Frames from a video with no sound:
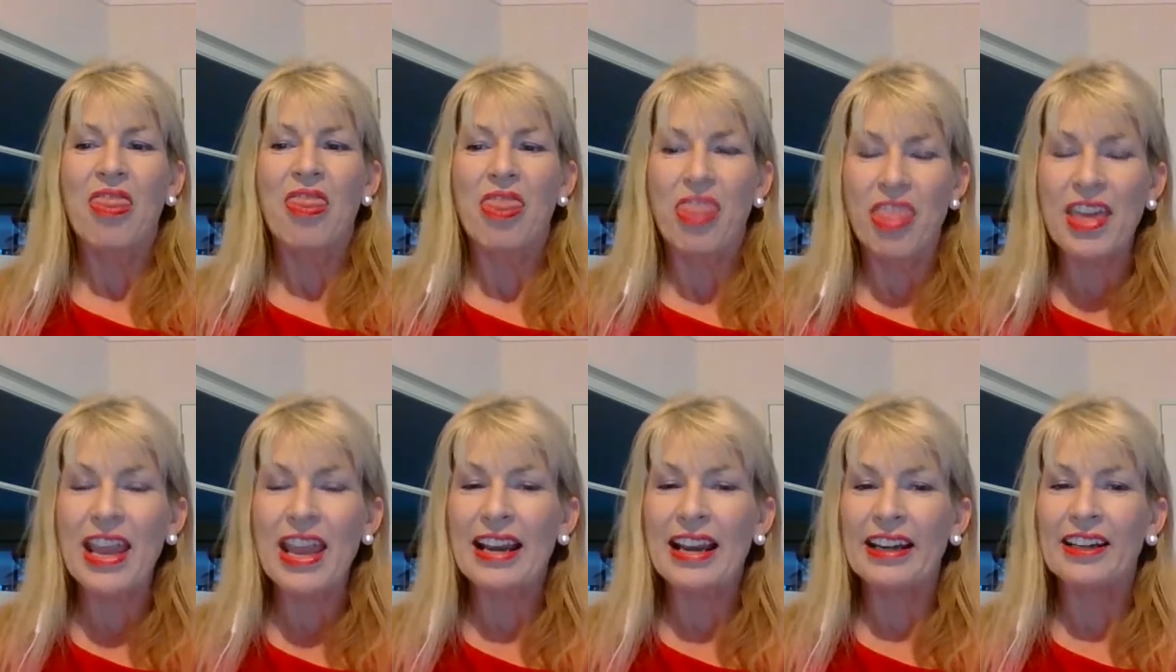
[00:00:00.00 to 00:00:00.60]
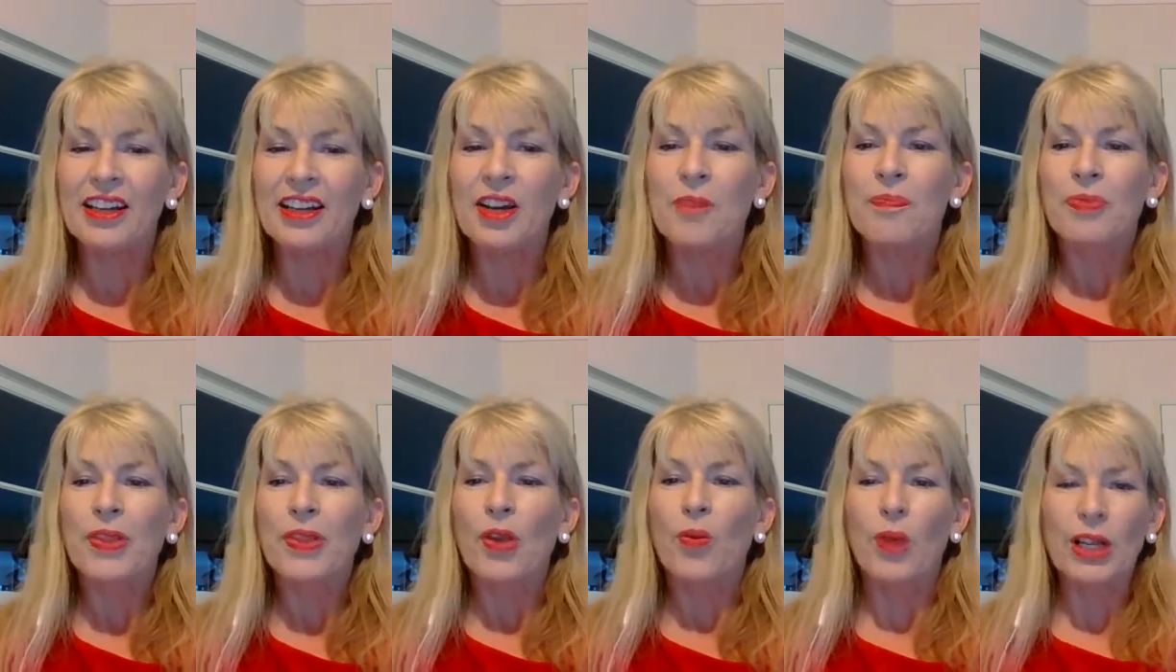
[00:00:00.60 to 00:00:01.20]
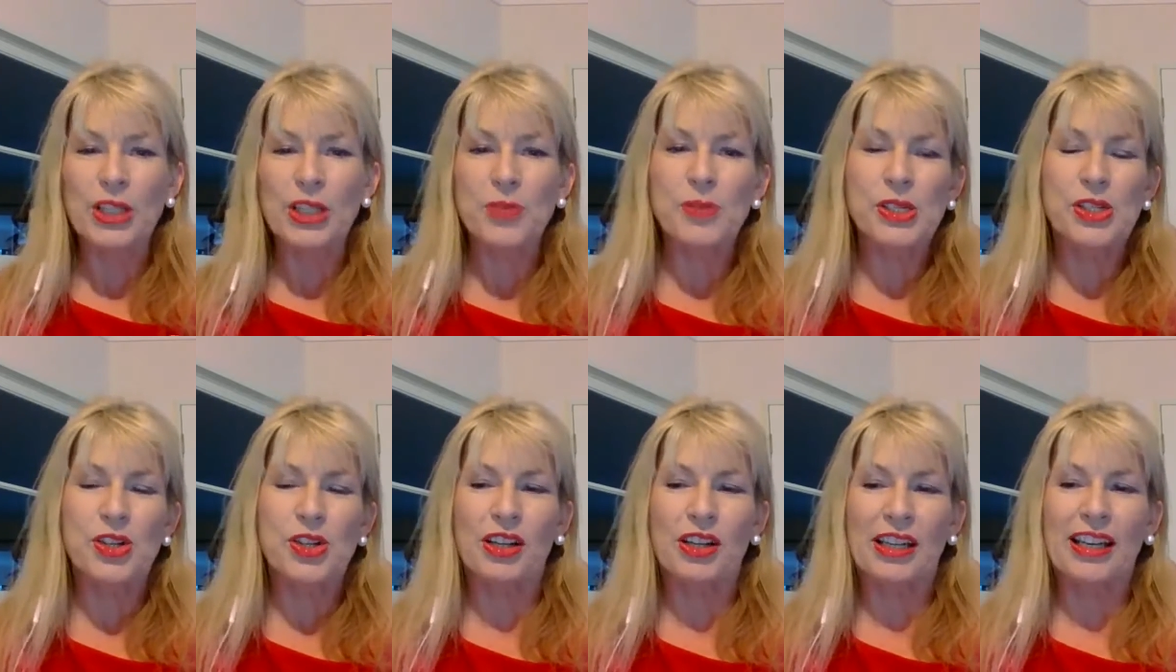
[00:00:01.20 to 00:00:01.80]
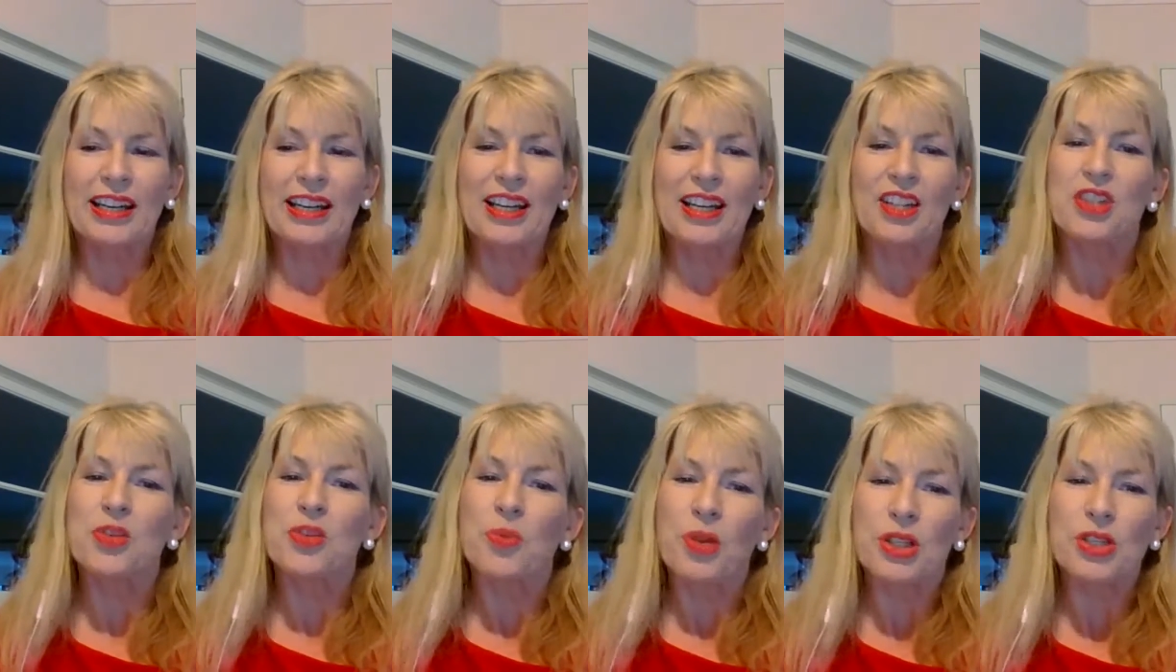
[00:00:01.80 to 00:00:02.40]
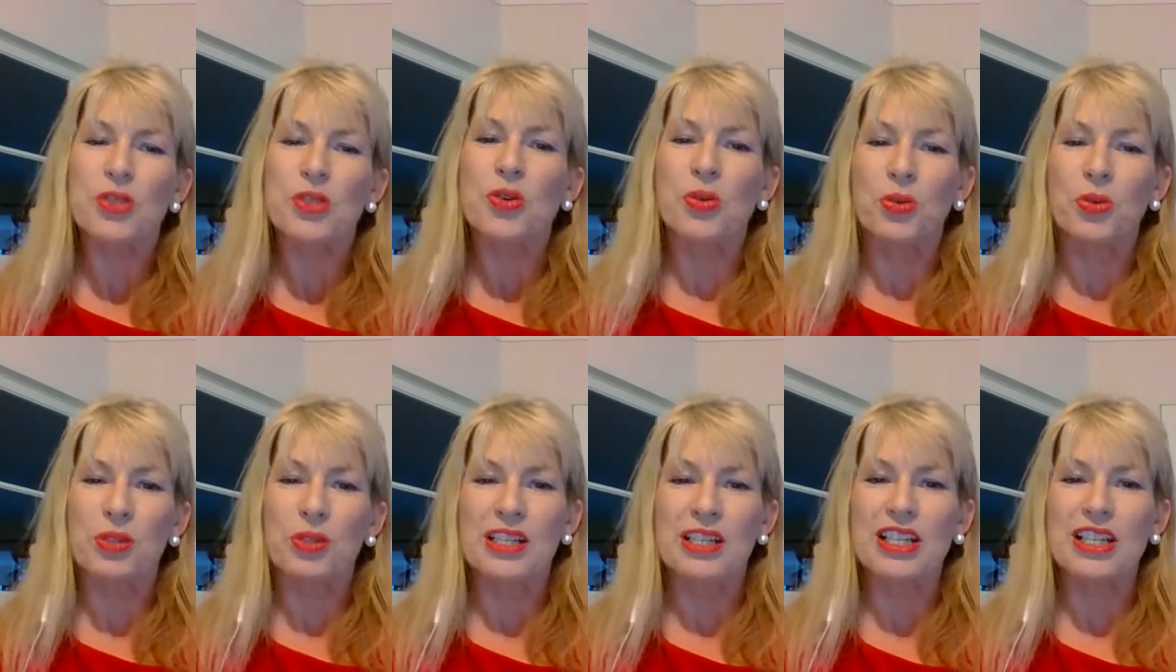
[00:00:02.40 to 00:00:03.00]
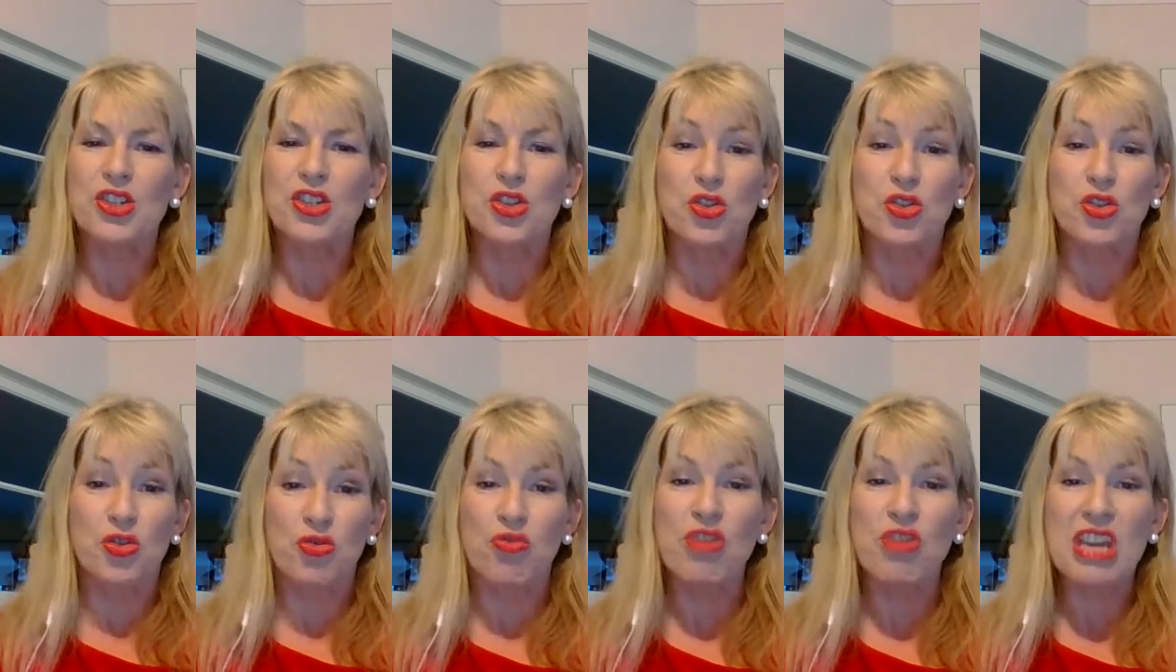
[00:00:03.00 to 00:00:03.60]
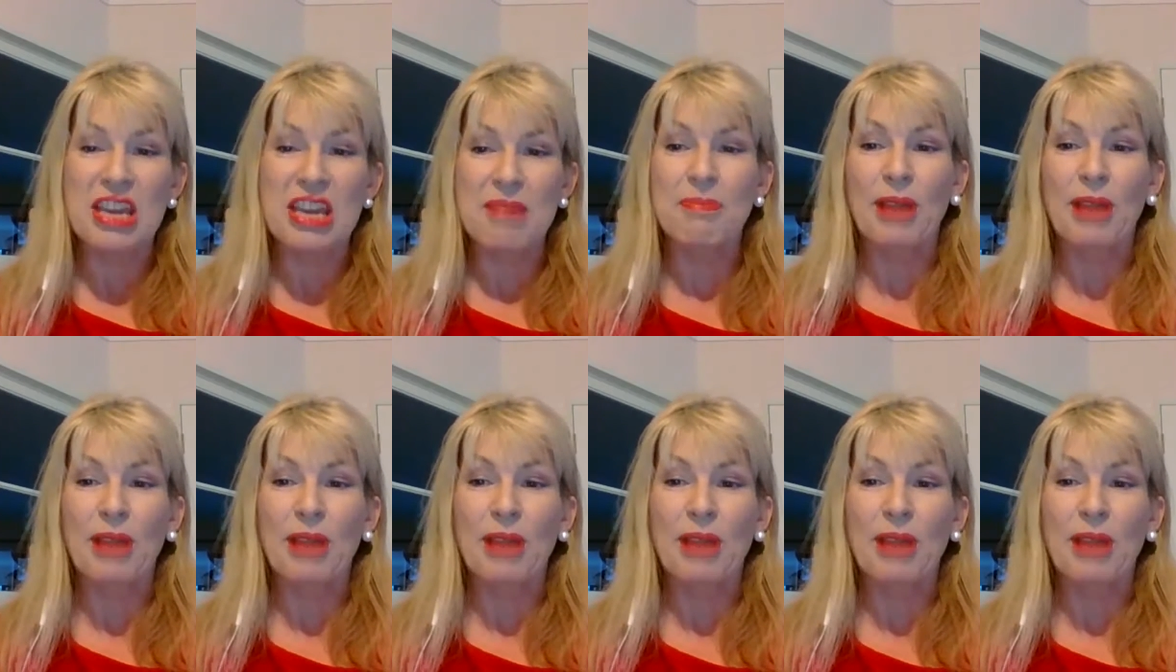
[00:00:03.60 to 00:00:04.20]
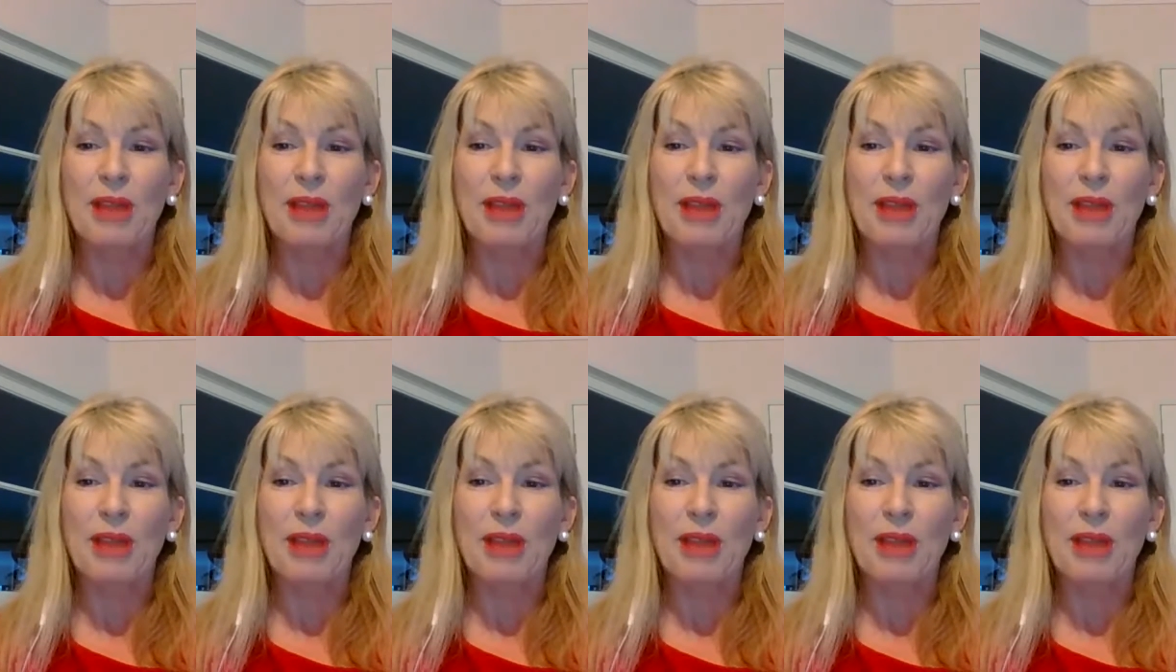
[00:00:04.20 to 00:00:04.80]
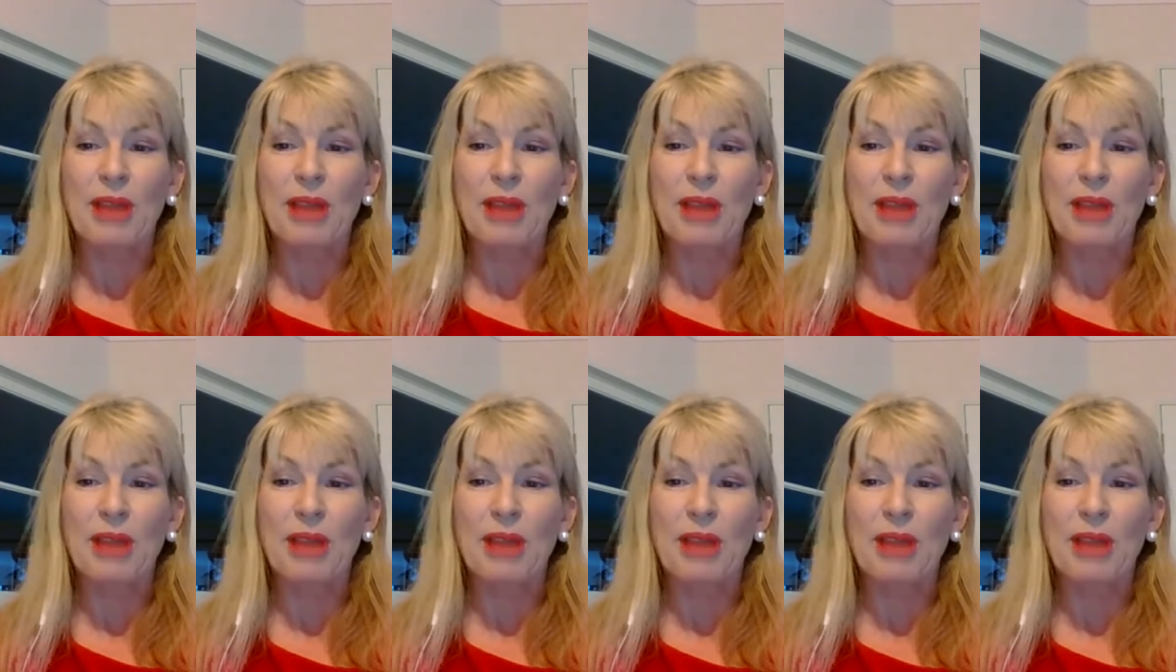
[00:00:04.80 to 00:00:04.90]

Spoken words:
And then once we start getting into what's called an extreme close-up,